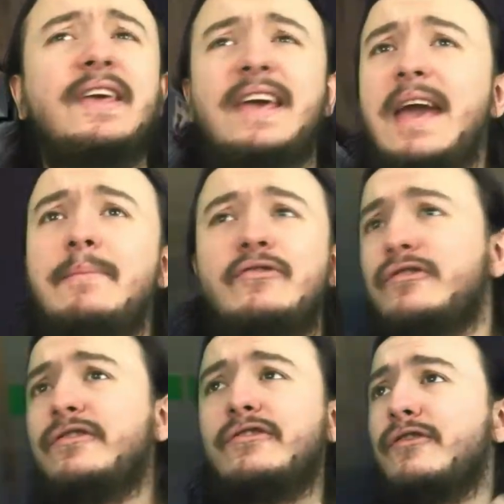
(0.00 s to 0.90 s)
like the game is
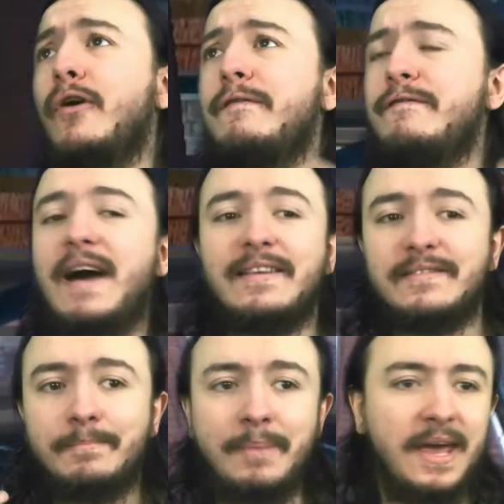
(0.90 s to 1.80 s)
just so
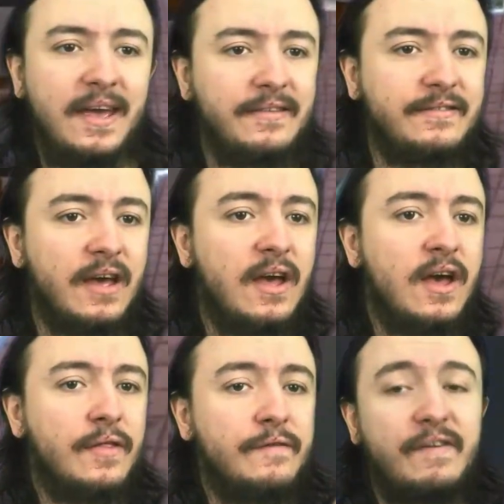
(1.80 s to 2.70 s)
fast-paced
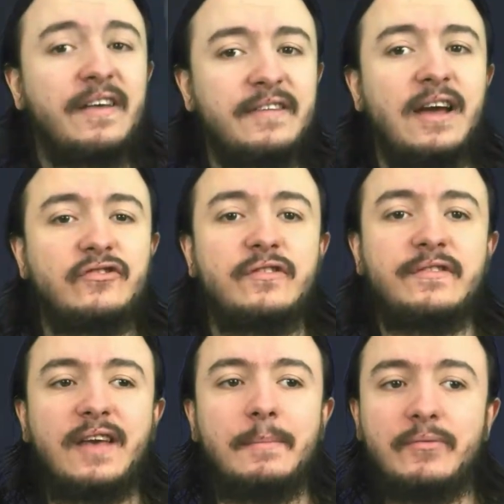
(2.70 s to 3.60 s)
that fast
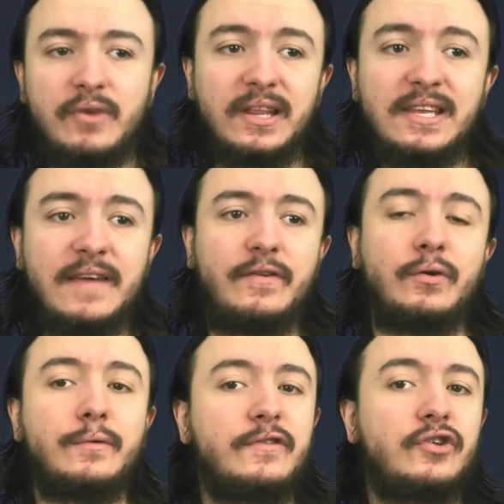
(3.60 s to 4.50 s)
actions can be really
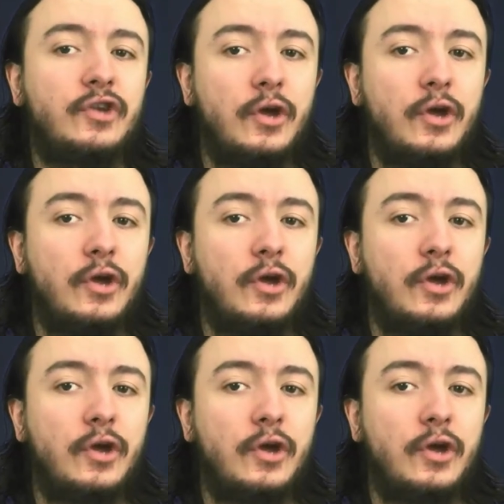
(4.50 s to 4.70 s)
difficult to